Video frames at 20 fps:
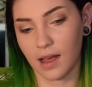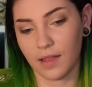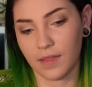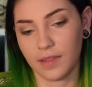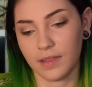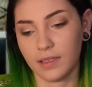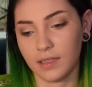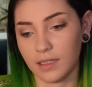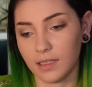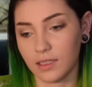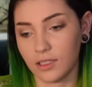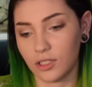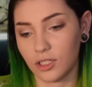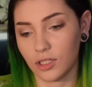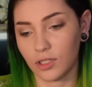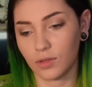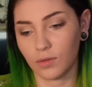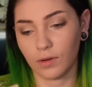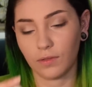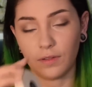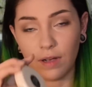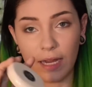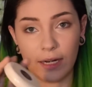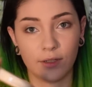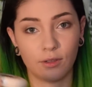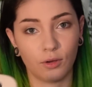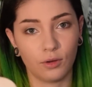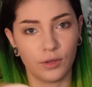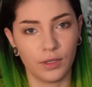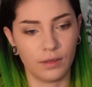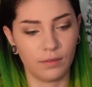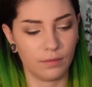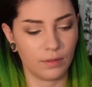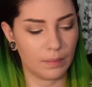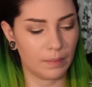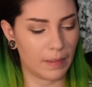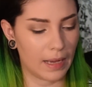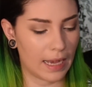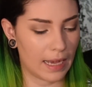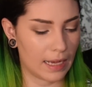This is just Refined Golden
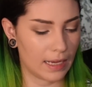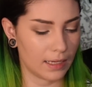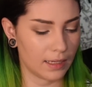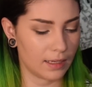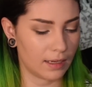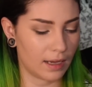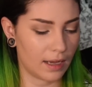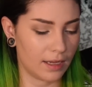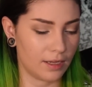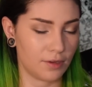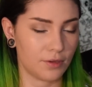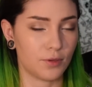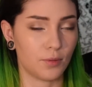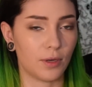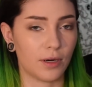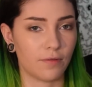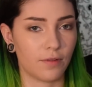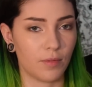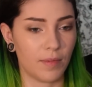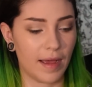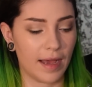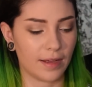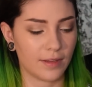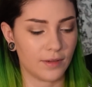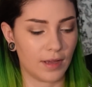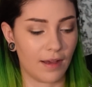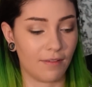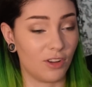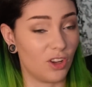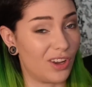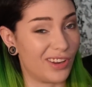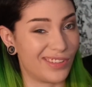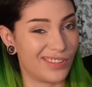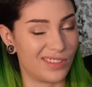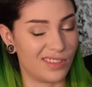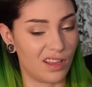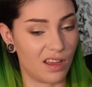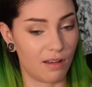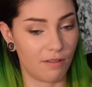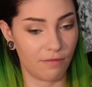from MAC. I used to work for MAC, so I have a lot of
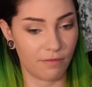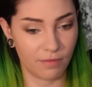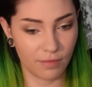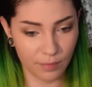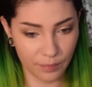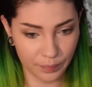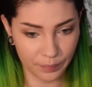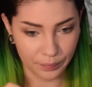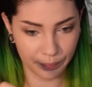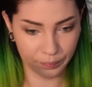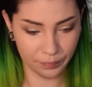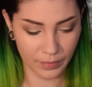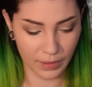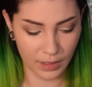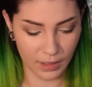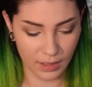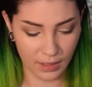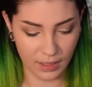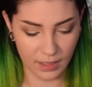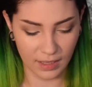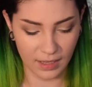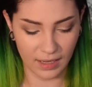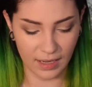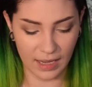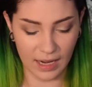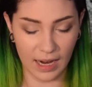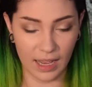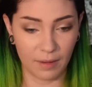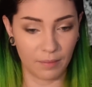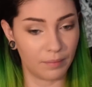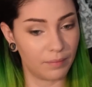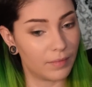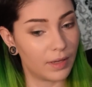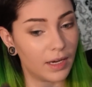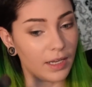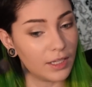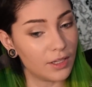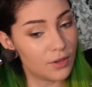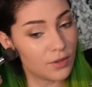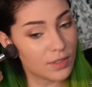stuff. And I'm
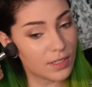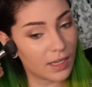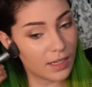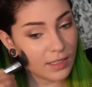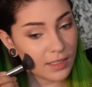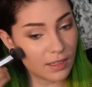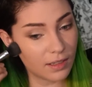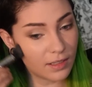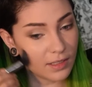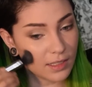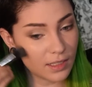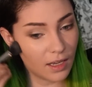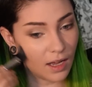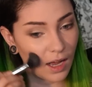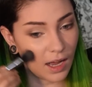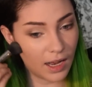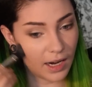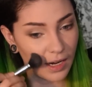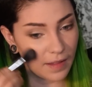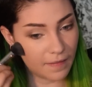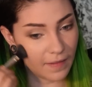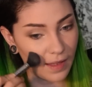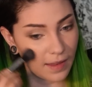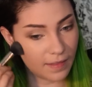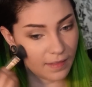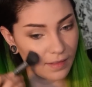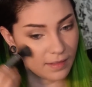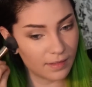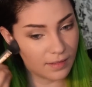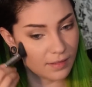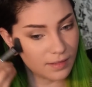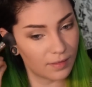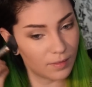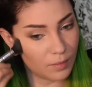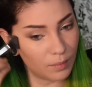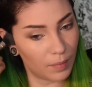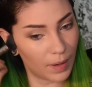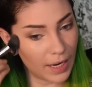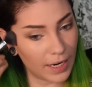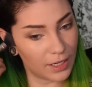going to use it until it's gone and then
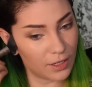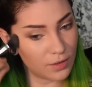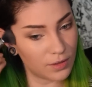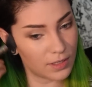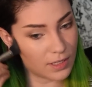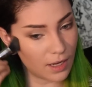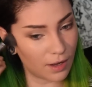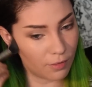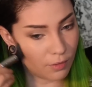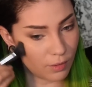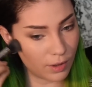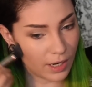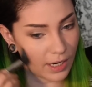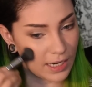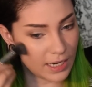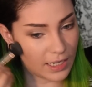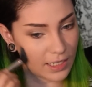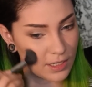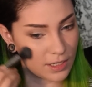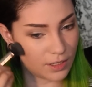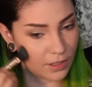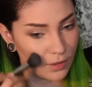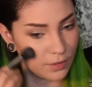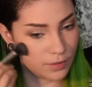buy new stuff when I need to.